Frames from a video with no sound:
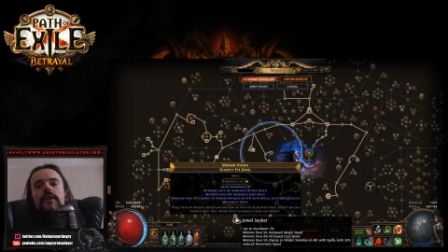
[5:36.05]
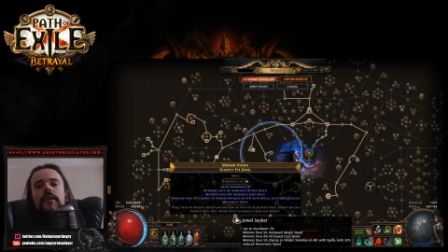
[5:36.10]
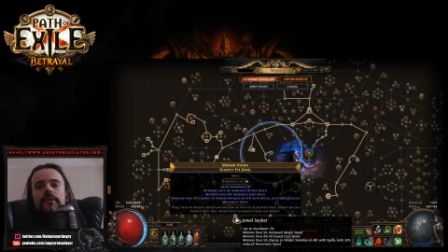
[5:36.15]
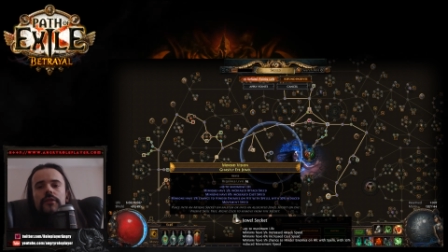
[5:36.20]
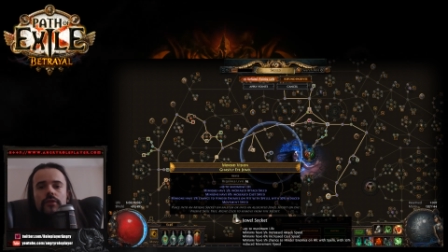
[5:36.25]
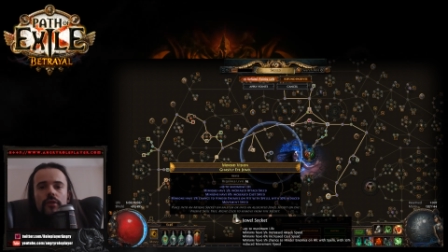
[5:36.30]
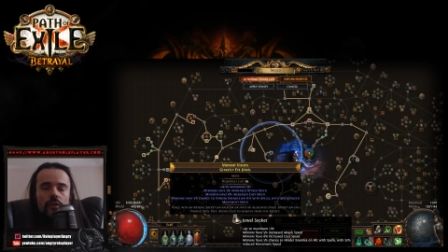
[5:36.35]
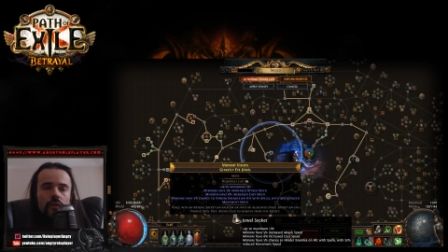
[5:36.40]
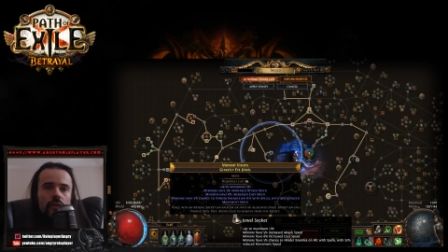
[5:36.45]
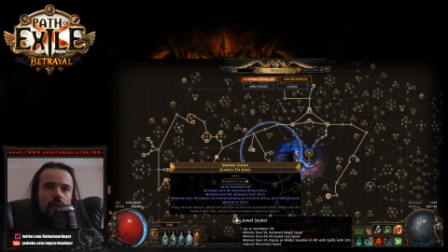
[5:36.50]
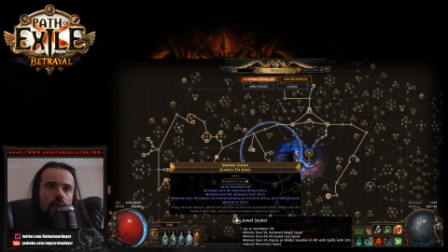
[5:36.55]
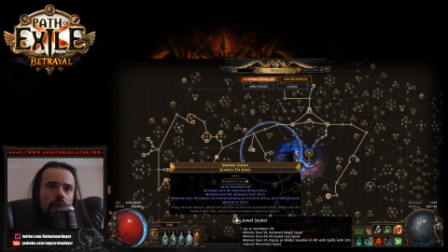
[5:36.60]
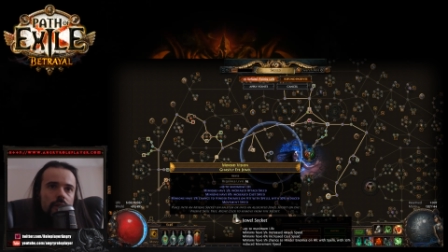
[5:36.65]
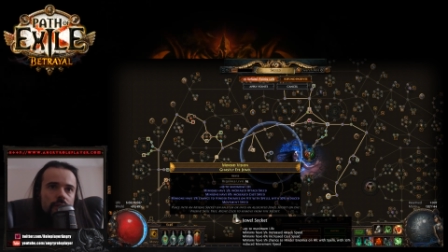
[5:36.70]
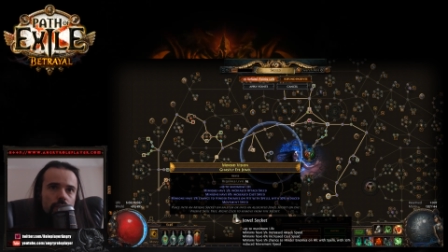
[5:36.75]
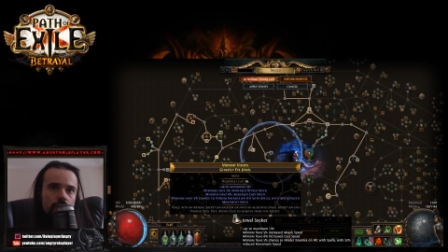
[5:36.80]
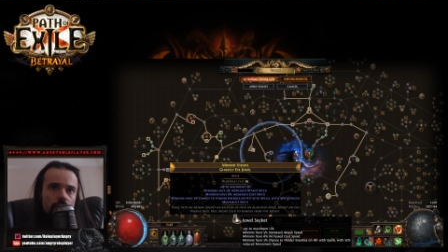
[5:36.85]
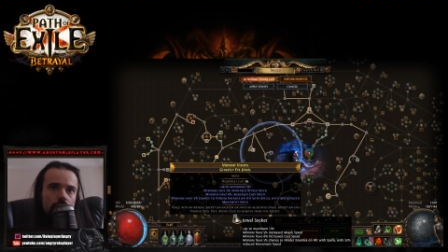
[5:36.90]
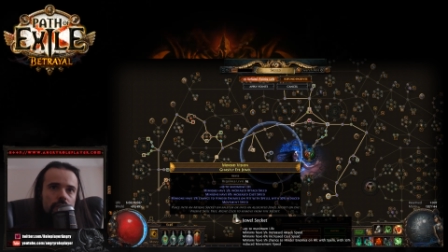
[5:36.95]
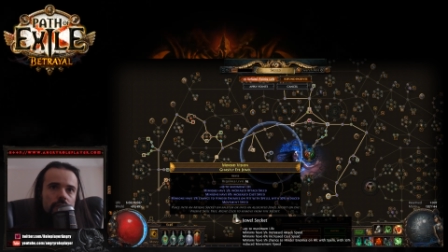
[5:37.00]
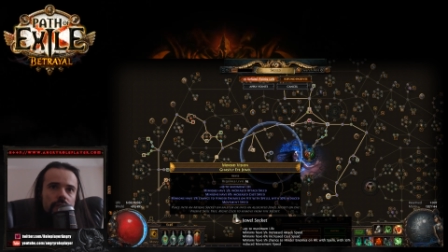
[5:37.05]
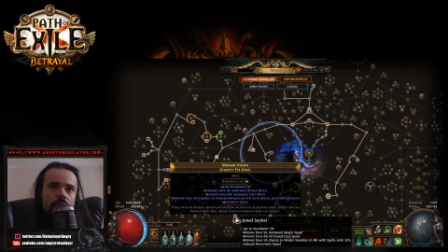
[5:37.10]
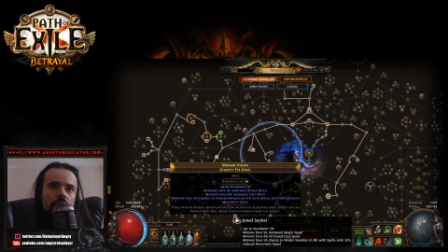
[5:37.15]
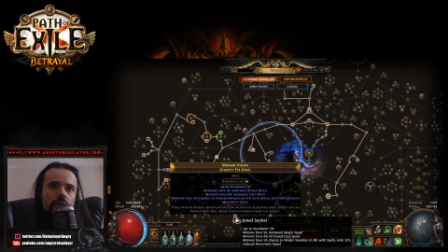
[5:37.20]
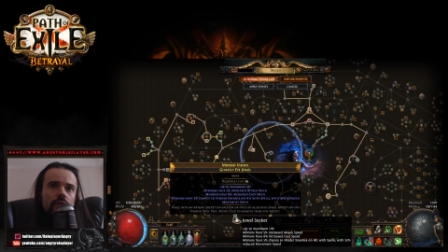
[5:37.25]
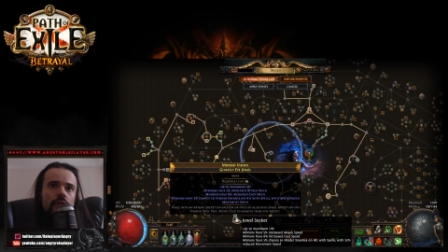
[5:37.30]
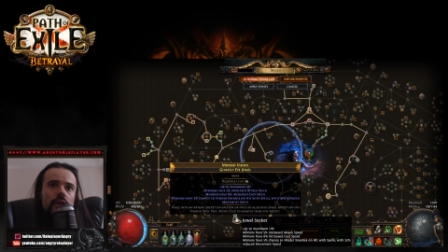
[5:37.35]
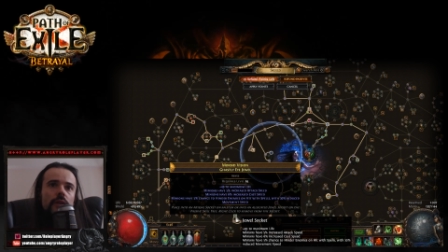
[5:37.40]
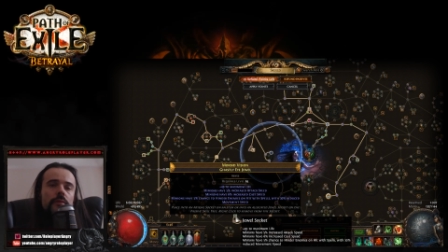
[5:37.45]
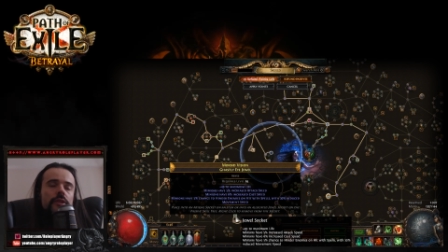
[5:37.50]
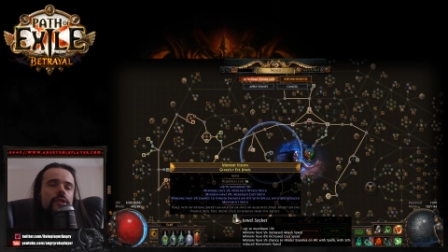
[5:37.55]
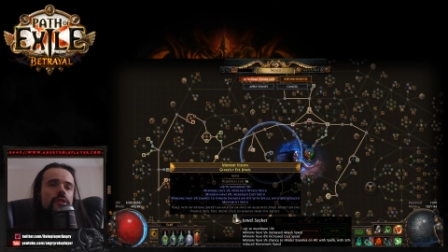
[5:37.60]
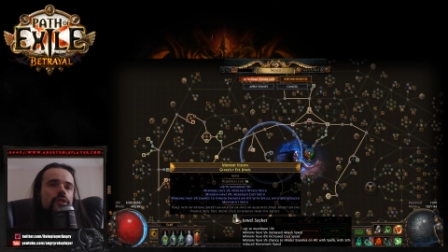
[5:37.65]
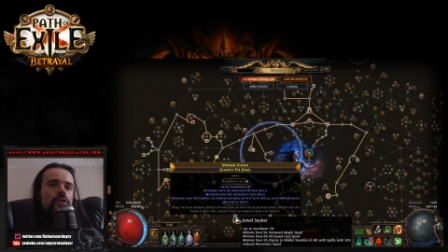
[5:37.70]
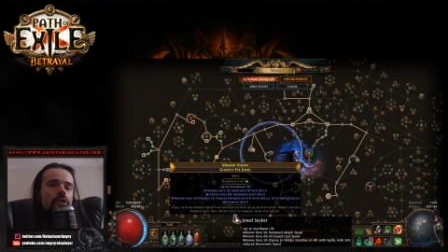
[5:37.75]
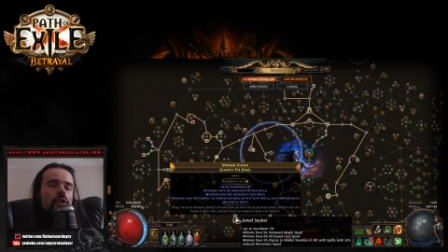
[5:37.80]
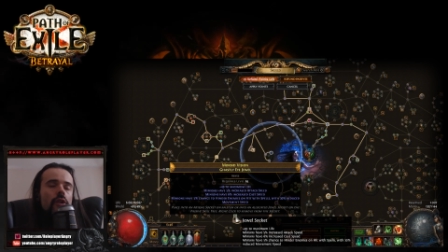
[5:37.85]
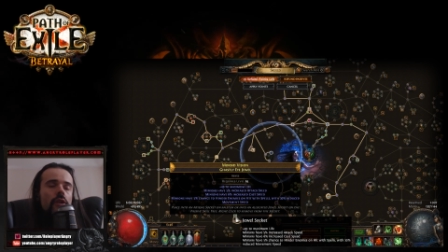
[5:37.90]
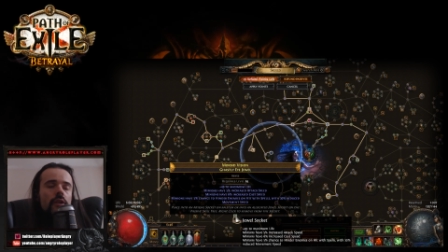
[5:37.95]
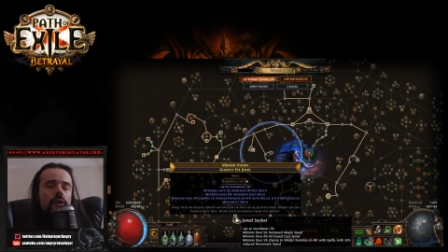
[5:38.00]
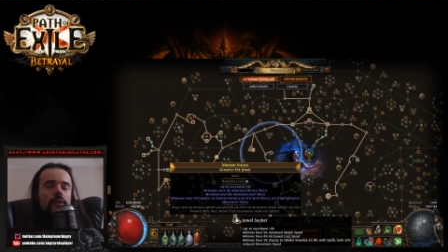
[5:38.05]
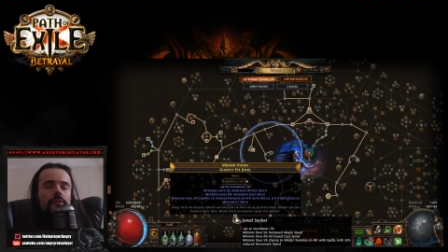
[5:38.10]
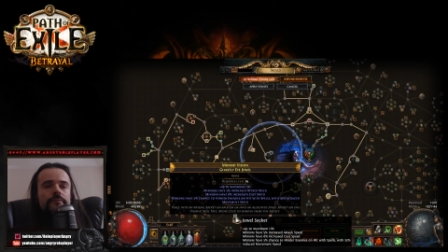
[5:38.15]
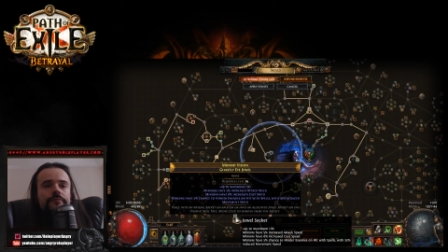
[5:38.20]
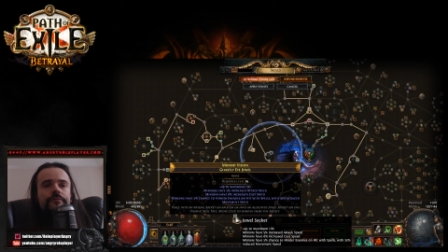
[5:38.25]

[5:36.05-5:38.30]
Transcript: solar guards, which is incredibly strong.